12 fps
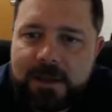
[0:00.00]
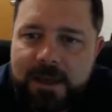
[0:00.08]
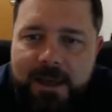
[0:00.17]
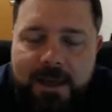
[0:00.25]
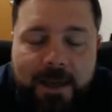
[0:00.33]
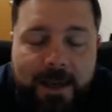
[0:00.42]

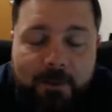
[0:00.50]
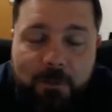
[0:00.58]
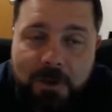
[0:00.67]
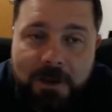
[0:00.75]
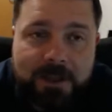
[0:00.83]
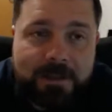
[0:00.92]
And I
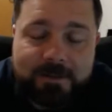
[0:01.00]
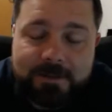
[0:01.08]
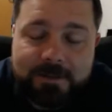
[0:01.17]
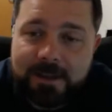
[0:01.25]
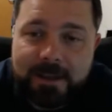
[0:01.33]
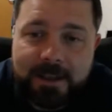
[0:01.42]
really,
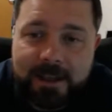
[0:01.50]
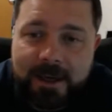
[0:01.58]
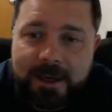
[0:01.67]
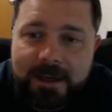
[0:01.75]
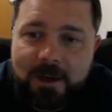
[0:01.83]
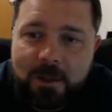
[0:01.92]
again,
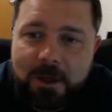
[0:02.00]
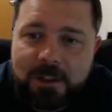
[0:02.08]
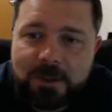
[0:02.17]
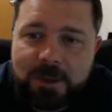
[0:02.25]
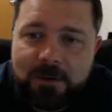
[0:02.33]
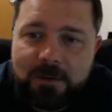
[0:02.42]
I didn't know much
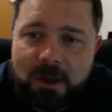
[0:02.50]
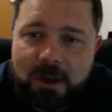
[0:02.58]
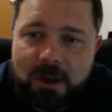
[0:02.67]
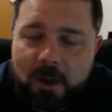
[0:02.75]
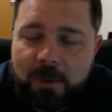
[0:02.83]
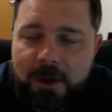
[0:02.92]
about
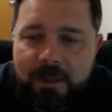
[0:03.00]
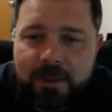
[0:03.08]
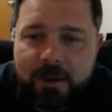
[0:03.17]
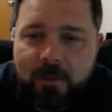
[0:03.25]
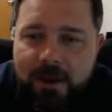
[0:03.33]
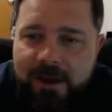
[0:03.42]
volleyball, but I
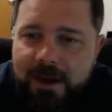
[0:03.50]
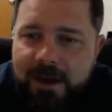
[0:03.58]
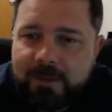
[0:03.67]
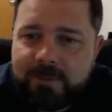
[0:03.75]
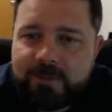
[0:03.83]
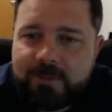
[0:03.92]
thought, why
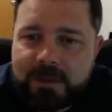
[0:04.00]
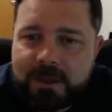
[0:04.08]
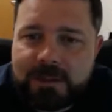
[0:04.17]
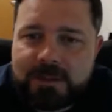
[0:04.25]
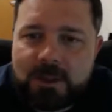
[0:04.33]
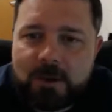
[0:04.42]
not?
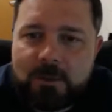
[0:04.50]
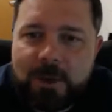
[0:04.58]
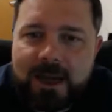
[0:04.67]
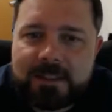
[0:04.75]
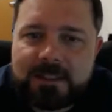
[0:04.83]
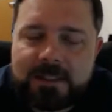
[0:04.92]
And so
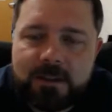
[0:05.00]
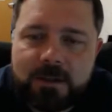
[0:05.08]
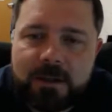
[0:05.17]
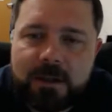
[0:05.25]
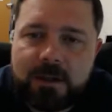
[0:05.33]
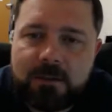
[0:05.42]
my senior
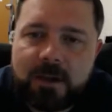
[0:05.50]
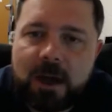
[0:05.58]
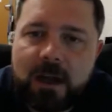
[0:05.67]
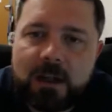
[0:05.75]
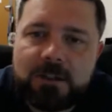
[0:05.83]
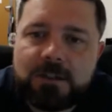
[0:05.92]
year of
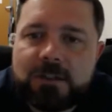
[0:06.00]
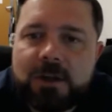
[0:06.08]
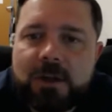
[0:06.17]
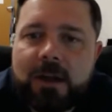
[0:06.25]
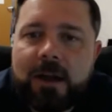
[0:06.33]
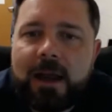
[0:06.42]
college,
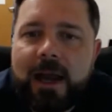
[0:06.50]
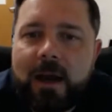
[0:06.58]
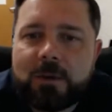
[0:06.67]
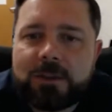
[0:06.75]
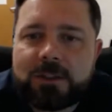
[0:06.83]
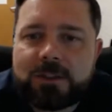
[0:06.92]
I
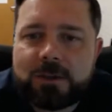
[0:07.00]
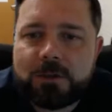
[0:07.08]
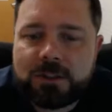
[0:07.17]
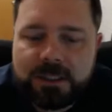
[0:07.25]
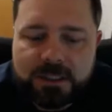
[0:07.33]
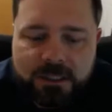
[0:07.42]
was a
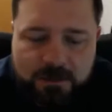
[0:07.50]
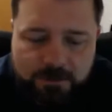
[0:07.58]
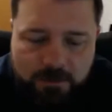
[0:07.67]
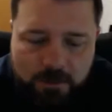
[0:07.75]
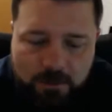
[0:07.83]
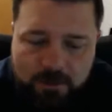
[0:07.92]
student assistant
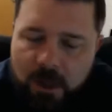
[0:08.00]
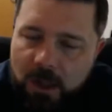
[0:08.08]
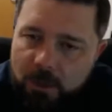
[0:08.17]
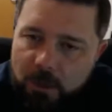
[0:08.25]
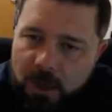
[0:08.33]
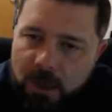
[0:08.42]
for
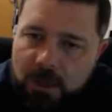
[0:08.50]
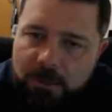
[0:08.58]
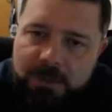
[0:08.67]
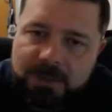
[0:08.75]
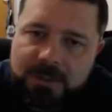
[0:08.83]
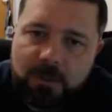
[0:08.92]
volleyball up
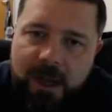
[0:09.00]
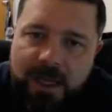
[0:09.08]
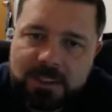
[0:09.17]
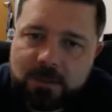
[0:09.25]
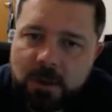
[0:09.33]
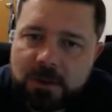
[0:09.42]
until
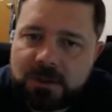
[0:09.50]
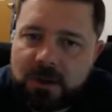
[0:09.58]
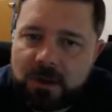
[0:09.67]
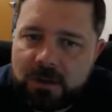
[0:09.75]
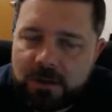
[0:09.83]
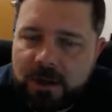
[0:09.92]
basketball
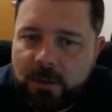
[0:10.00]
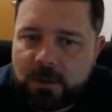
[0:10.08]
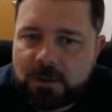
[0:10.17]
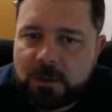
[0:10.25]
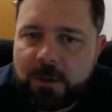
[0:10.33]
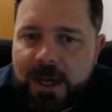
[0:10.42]
started, and then I
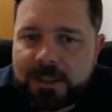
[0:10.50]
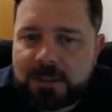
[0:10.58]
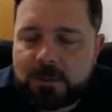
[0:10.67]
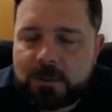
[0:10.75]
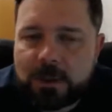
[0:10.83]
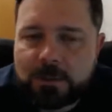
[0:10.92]
was with
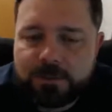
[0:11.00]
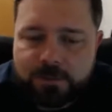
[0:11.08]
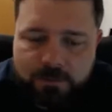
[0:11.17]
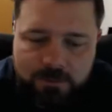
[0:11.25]
basketball.